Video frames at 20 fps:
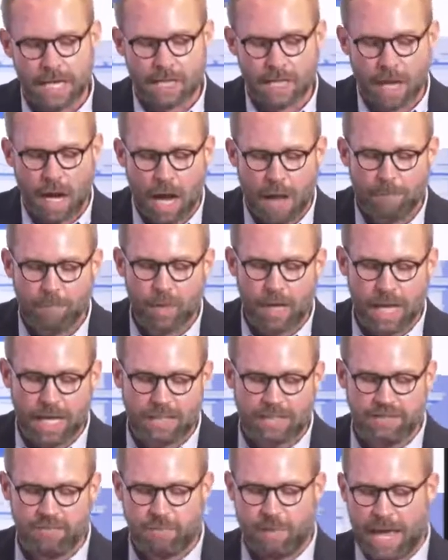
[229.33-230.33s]

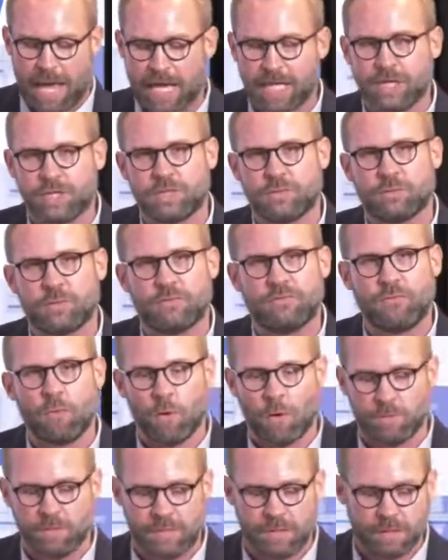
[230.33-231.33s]
comprehensive package of
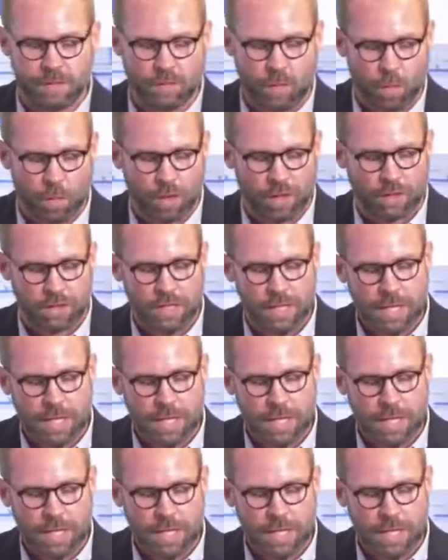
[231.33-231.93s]
reforms to the court